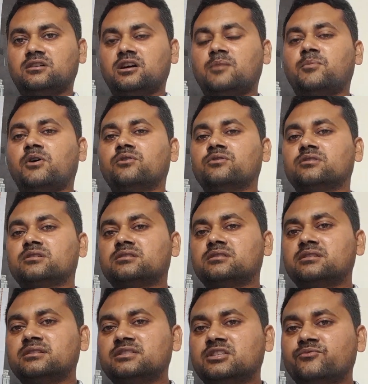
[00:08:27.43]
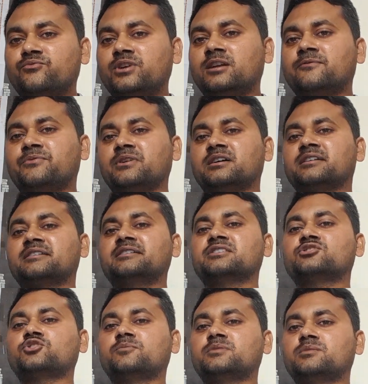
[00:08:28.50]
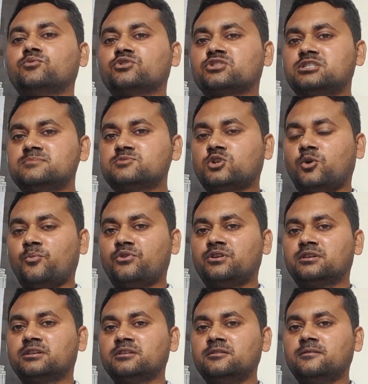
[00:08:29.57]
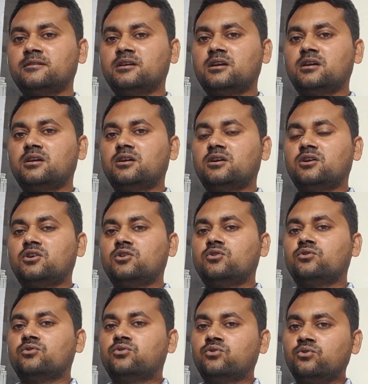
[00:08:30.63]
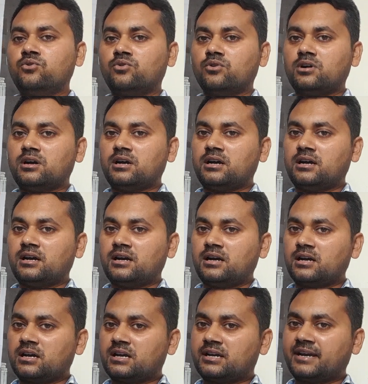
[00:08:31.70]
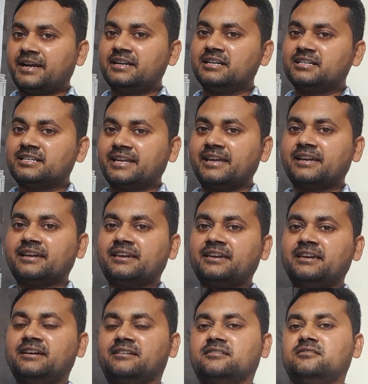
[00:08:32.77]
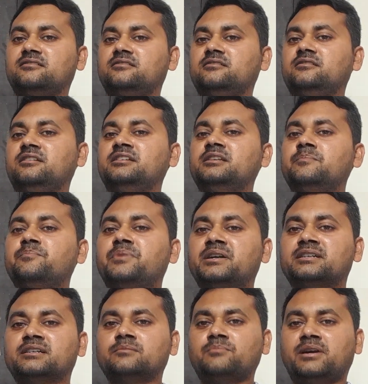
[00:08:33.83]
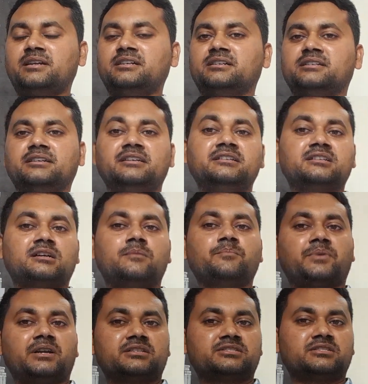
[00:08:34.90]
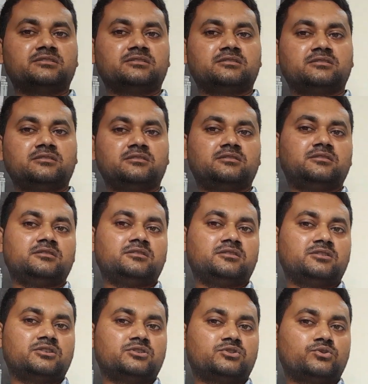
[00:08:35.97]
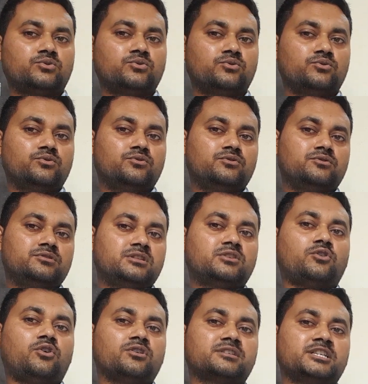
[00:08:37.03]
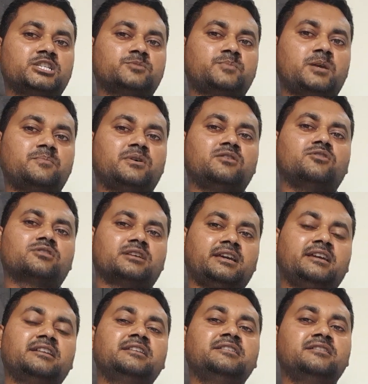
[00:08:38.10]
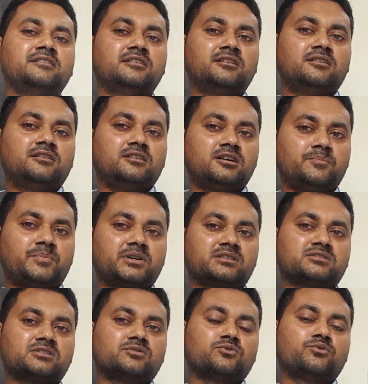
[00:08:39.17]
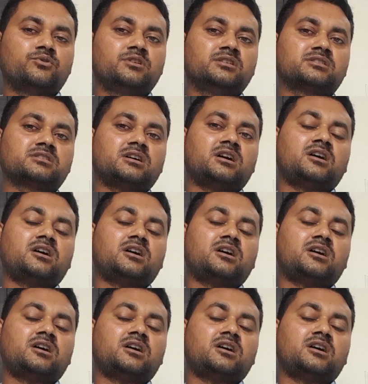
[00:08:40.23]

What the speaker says: about the welfareness of the Muslim community, who can take care in a better manner in comparison to the Congress people, or any person who is